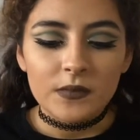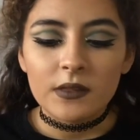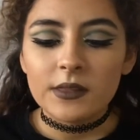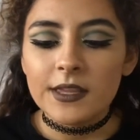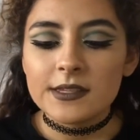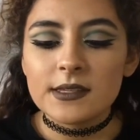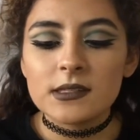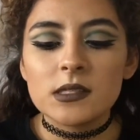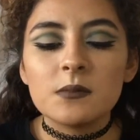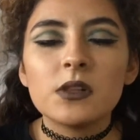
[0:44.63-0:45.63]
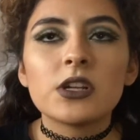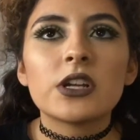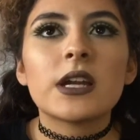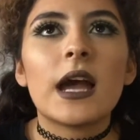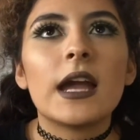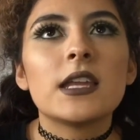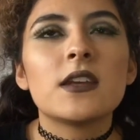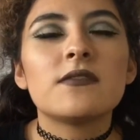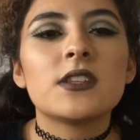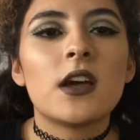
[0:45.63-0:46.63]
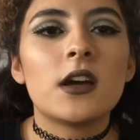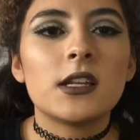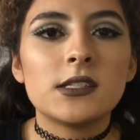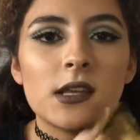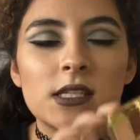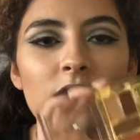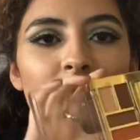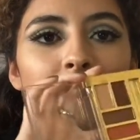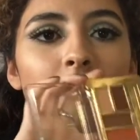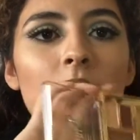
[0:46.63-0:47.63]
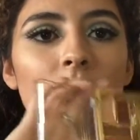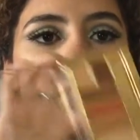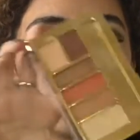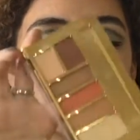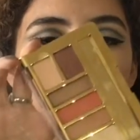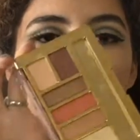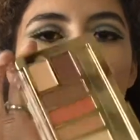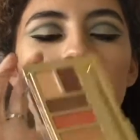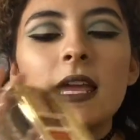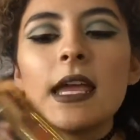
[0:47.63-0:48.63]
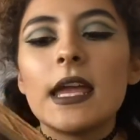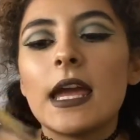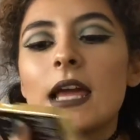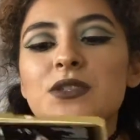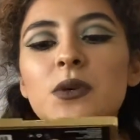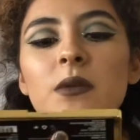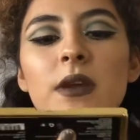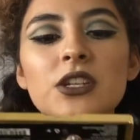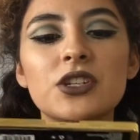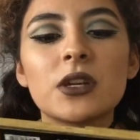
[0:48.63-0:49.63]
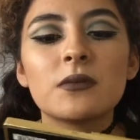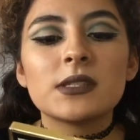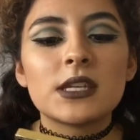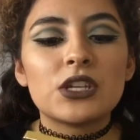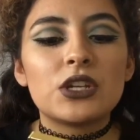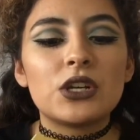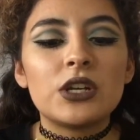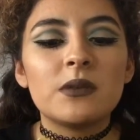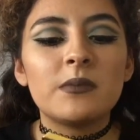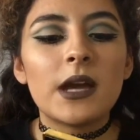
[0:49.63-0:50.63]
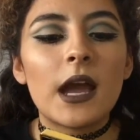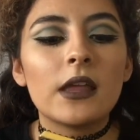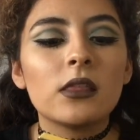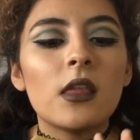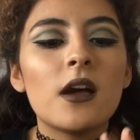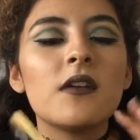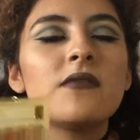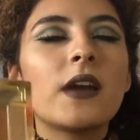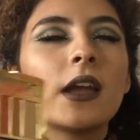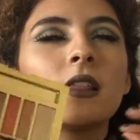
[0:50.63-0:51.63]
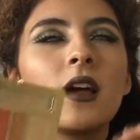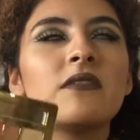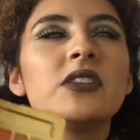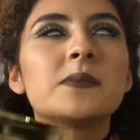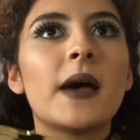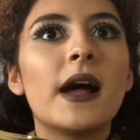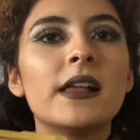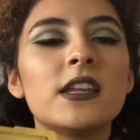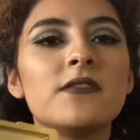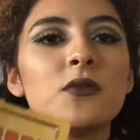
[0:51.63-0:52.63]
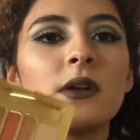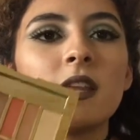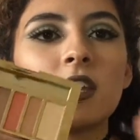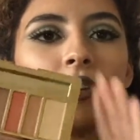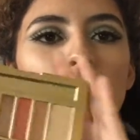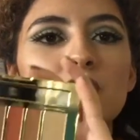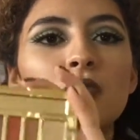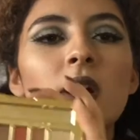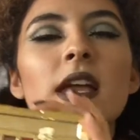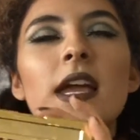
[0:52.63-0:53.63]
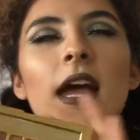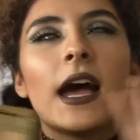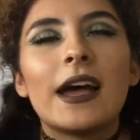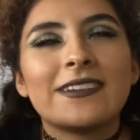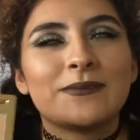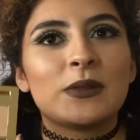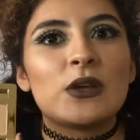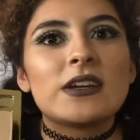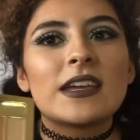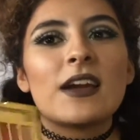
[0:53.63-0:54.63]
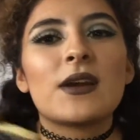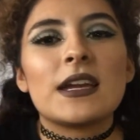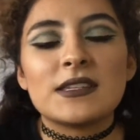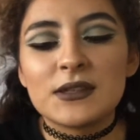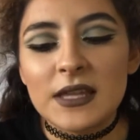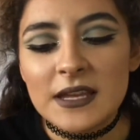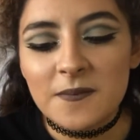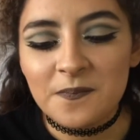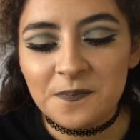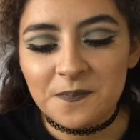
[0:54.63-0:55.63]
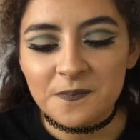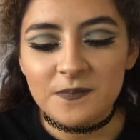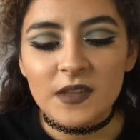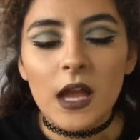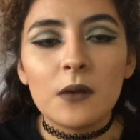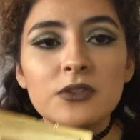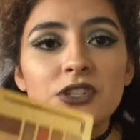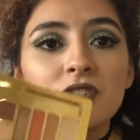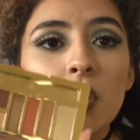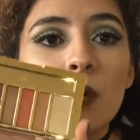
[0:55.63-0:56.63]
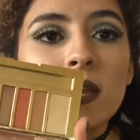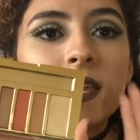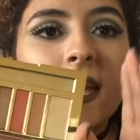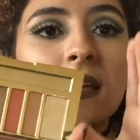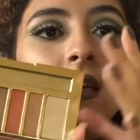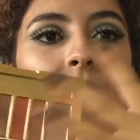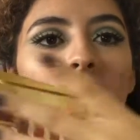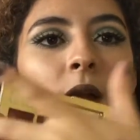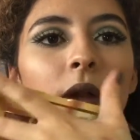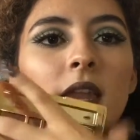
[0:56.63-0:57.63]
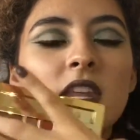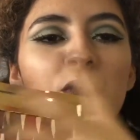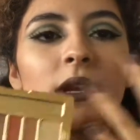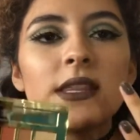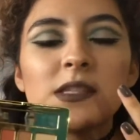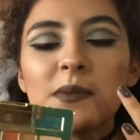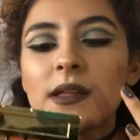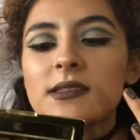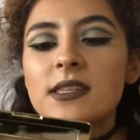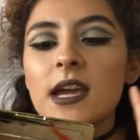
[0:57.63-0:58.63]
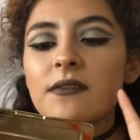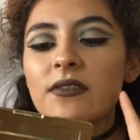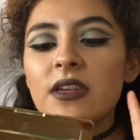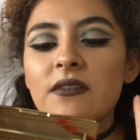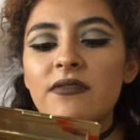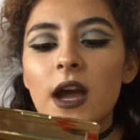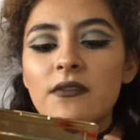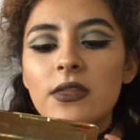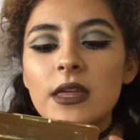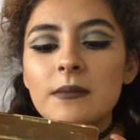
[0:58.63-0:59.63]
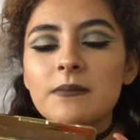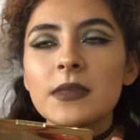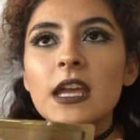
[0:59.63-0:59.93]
this is similar kind of to the Anastasia Modern Renaissance palette. I just wanted to make sure it was like good, but I love this palette if you want like a neutral look. Okay, so like I would just go and get any one of these palettes. They have, I think, 5 of them,